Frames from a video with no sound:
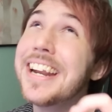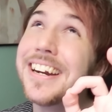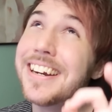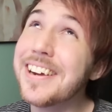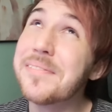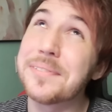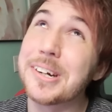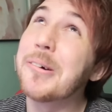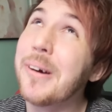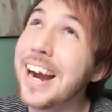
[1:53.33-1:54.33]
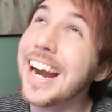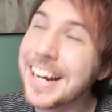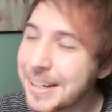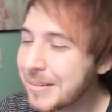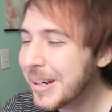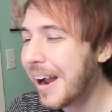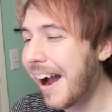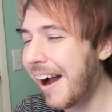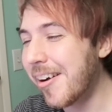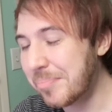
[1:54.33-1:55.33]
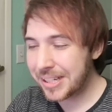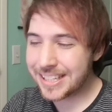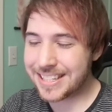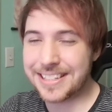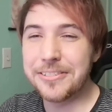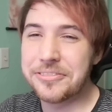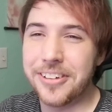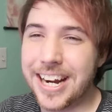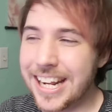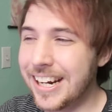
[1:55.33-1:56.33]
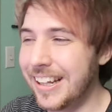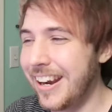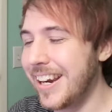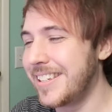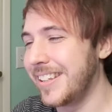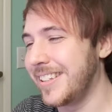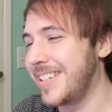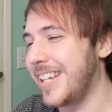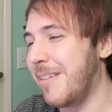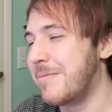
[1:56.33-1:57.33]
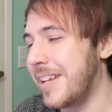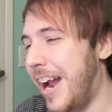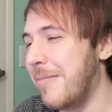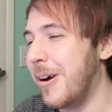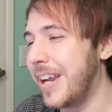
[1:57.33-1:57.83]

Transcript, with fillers: a different way, uh, but it's still funny and hilarious at the same time.